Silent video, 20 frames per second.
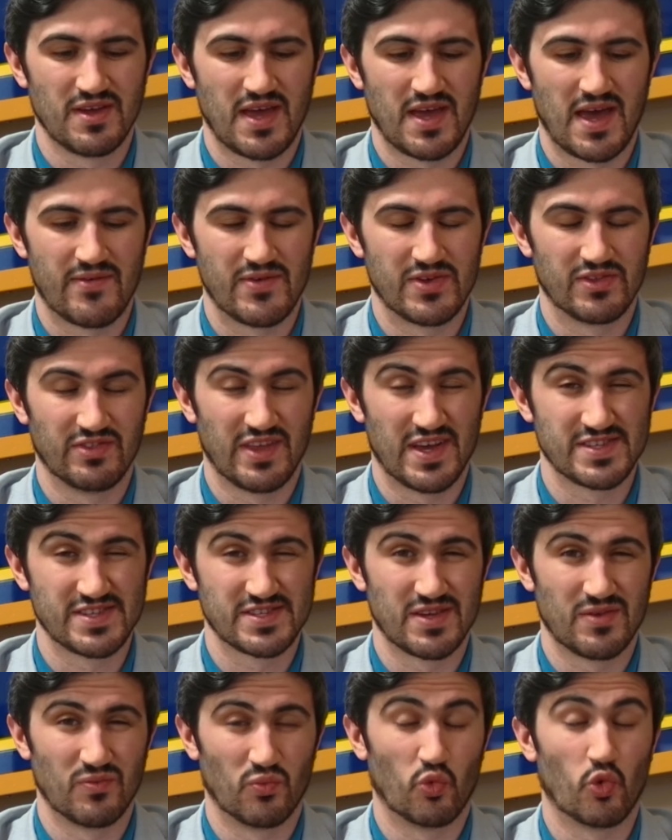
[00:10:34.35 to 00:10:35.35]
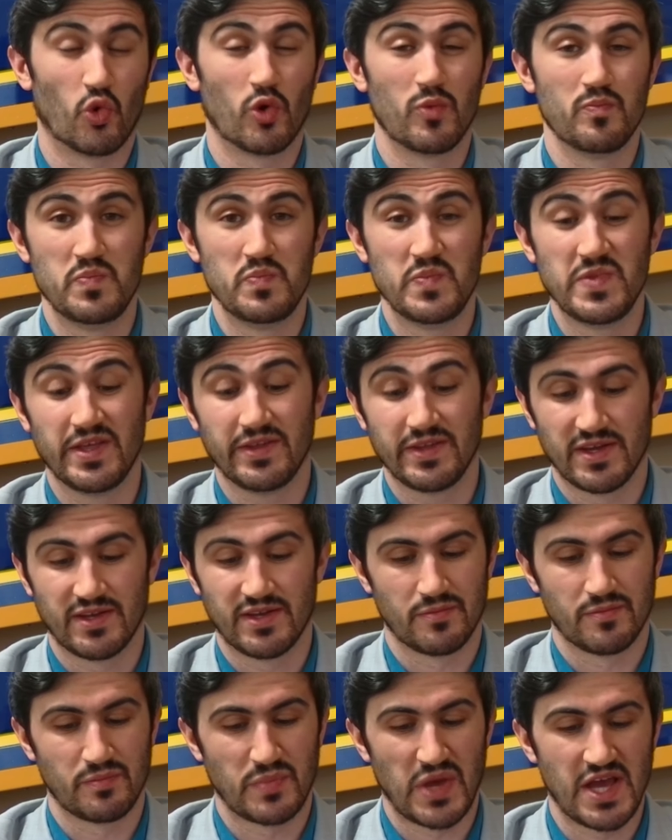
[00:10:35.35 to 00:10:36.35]
having less than 1
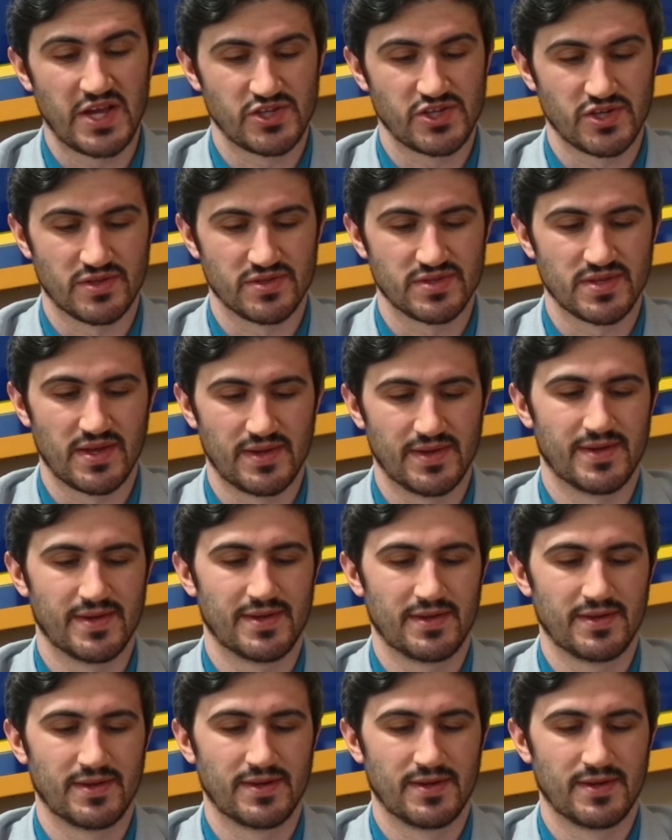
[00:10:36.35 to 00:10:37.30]
million patients in it.